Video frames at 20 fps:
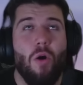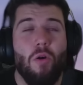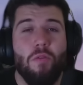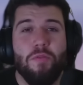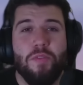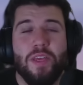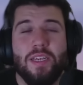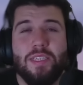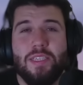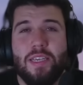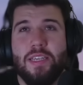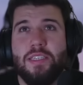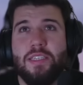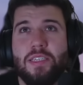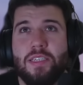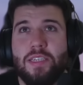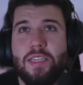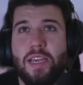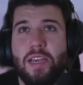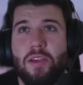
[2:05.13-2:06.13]
of this is
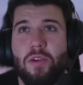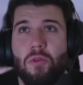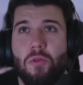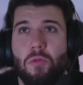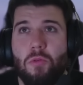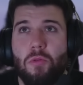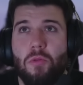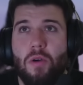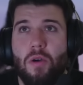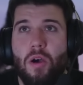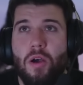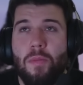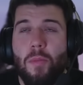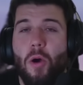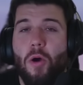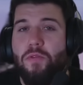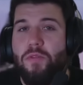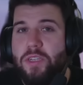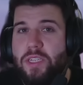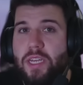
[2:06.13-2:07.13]
a deal?
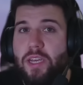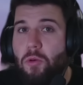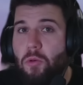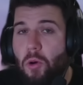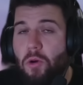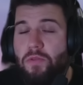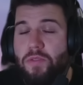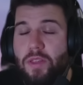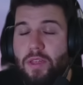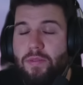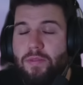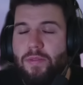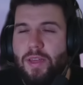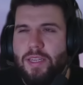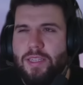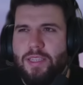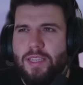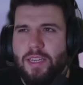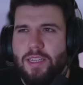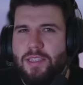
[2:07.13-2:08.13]

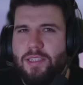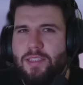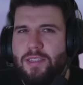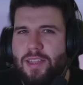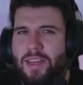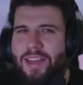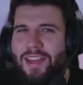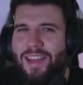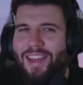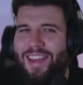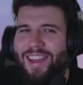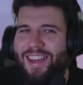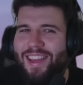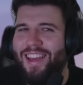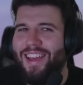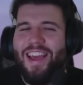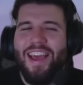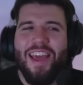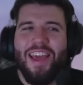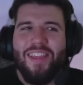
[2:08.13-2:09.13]
Is this
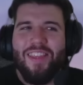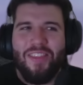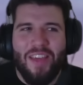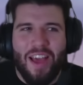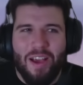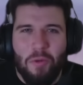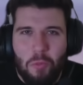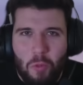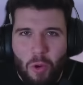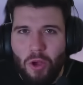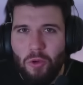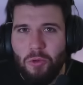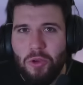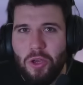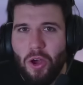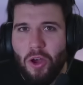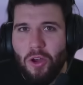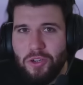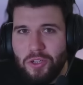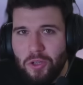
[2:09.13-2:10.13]
that
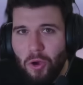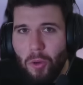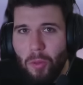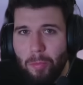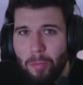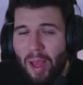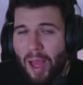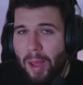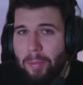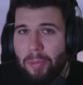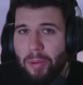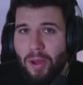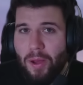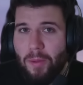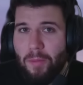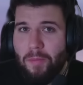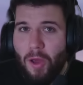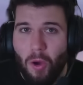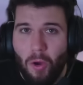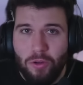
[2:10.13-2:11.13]
Wildcard got
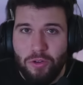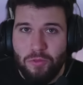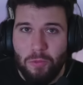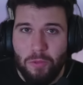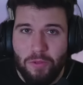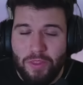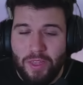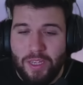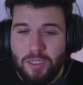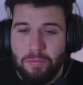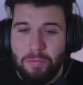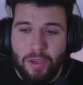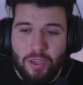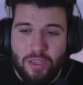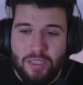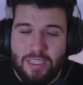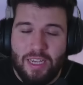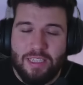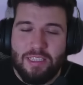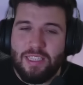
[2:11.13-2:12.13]
Mappa on with this?
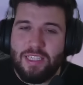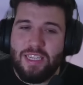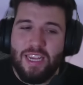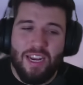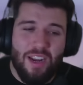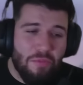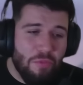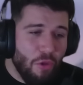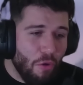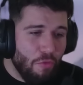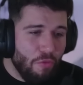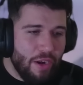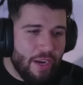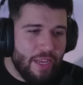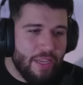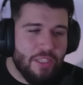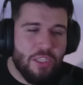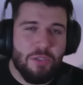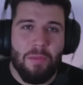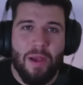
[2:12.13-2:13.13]
Because as I said, I'm not
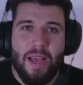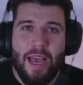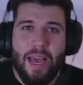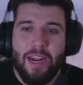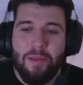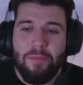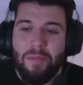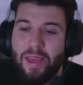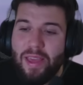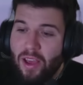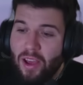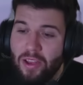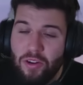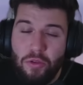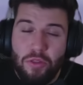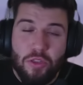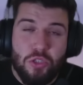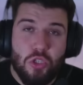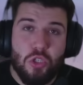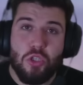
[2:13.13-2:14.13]
really into my anime. I
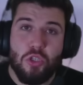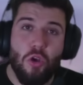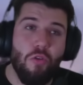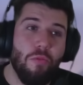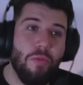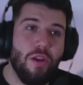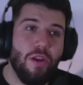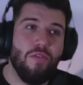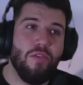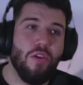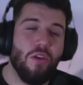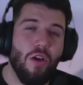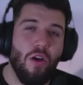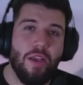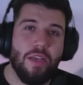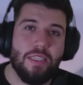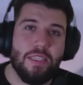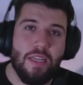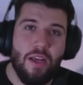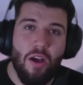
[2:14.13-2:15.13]
know there's so many of you
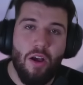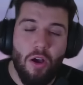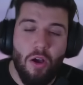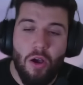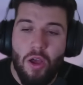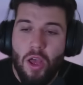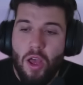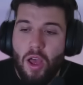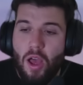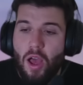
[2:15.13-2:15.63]
guys that are